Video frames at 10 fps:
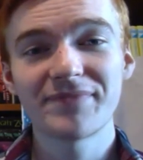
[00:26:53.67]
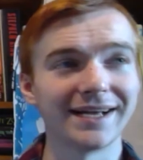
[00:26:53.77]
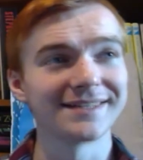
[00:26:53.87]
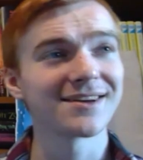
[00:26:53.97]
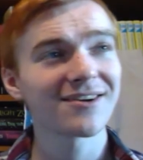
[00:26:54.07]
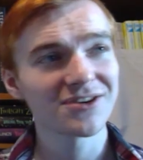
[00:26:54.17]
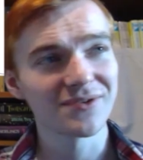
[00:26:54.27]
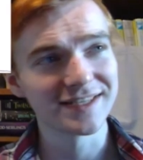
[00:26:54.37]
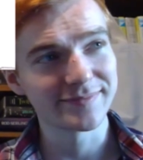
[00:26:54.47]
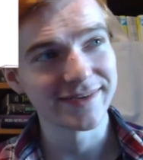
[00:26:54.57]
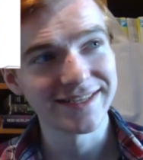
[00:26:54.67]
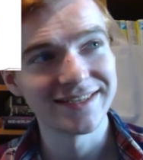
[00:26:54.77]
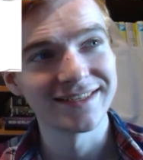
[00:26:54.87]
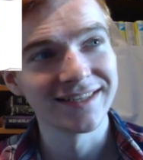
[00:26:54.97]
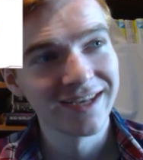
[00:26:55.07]
And Taco has
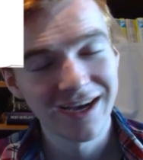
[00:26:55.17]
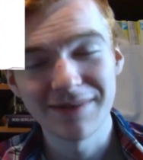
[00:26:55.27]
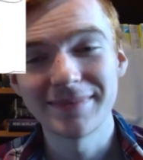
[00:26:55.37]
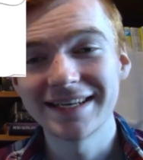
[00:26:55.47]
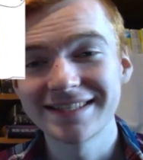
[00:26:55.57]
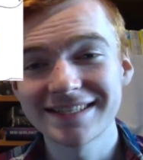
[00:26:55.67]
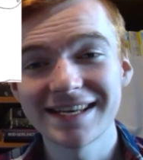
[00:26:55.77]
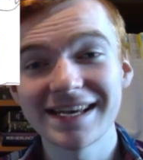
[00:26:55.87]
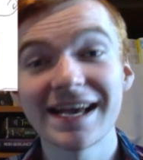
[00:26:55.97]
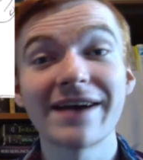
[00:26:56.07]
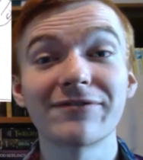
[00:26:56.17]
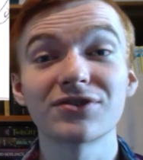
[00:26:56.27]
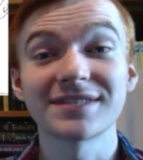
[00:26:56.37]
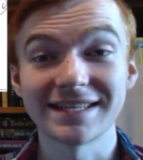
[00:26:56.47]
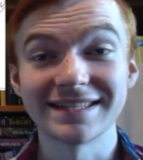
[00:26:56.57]
been a mainstay ever
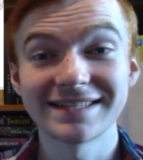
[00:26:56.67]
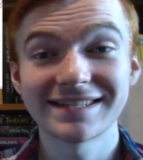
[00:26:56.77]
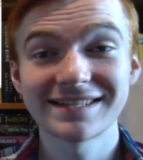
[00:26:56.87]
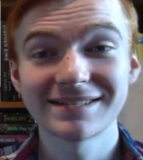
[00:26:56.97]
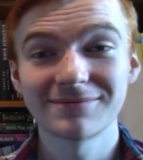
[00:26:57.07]
since.